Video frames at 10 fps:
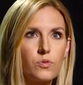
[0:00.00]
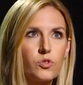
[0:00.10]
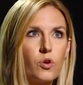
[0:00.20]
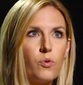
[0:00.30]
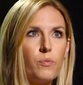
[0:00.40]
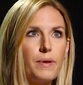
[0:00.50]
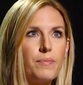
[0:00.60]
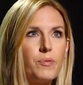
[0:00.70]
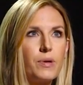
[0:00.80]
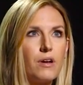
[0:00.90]
So
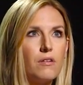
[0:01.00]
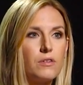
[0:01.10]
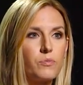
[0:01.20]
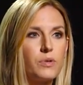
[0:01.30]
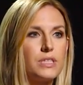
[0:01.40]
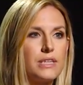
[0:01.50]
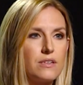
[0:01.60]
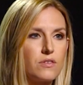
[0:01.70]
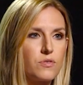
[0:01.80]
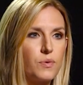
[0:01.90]
maybe we call it
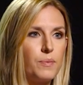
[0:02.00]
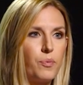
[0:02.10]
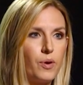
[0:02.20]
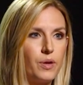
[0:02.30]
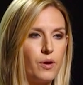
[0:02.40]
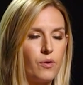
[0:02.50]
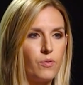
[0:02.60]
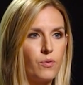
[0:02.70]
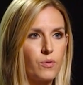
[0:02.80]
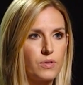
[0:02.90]
retail three point oh,
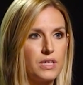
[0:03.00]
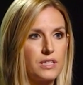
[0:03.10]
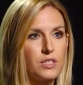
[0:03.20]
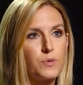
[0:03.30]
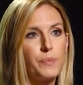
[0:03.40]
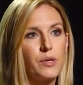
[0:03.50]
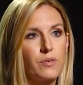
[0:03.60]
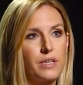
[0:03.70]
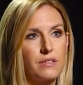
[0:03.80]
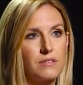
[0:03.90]
or the
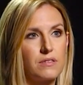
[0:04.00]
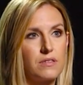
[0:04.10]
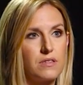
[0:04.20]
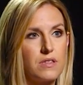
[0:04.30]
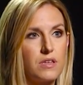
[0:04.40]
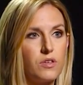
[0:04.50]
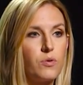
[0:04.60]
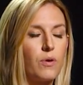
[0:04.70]
experience that you